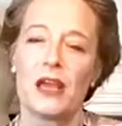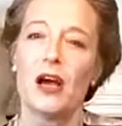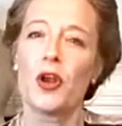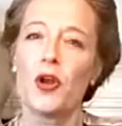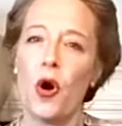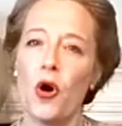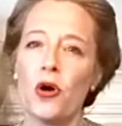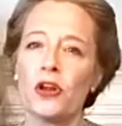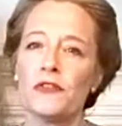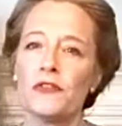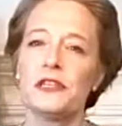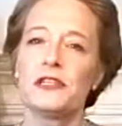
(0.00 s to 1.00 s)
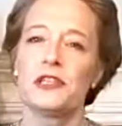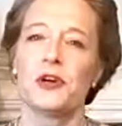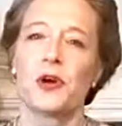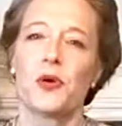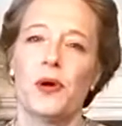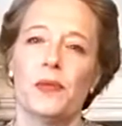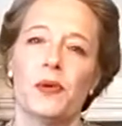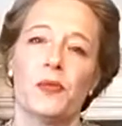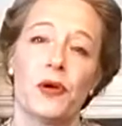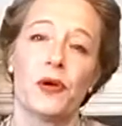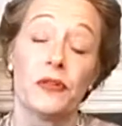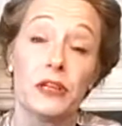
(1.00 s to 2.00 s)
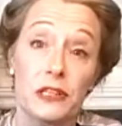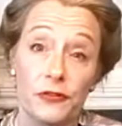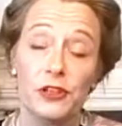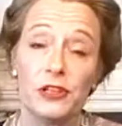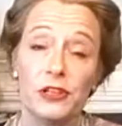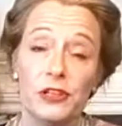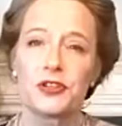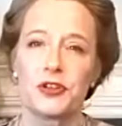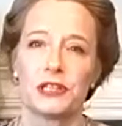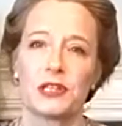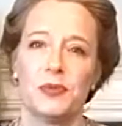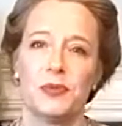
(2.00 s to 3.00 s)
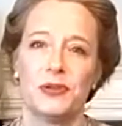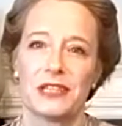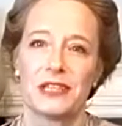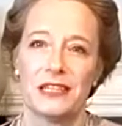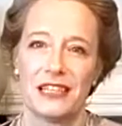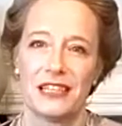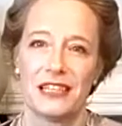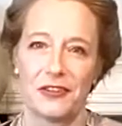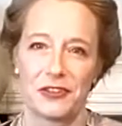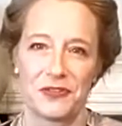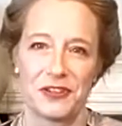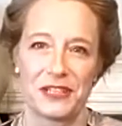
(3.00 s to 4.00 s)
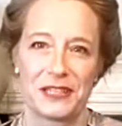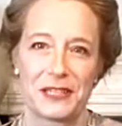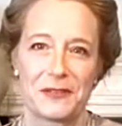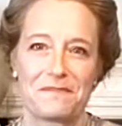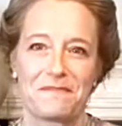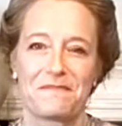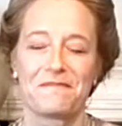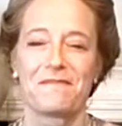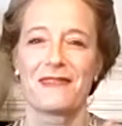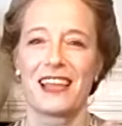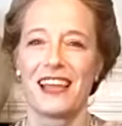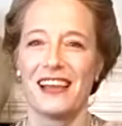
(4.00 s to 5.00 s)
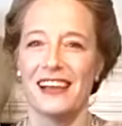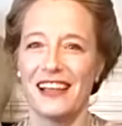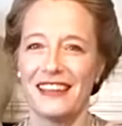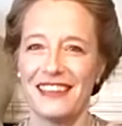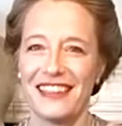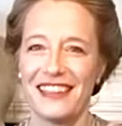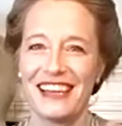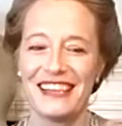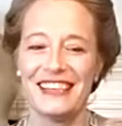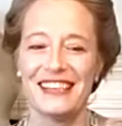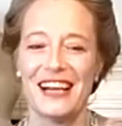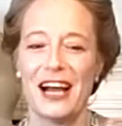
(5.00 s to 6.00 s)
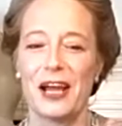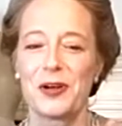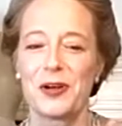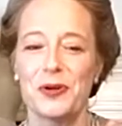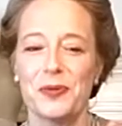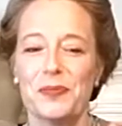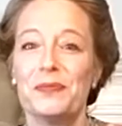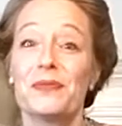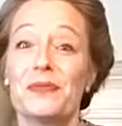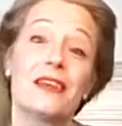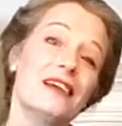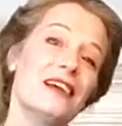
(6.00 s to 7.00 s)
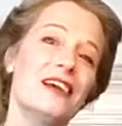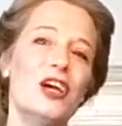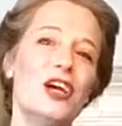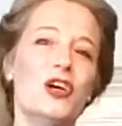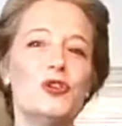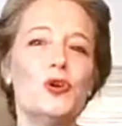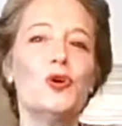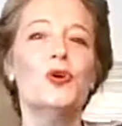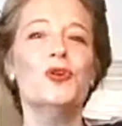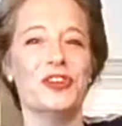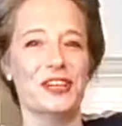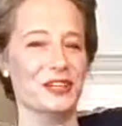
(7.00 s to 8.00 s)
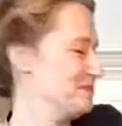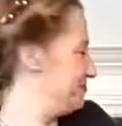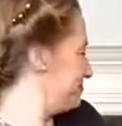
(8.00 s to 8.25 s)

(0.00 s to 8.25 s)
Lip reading: And all of these young women were on these first transports into Auschwitz. And then I come to Hunya.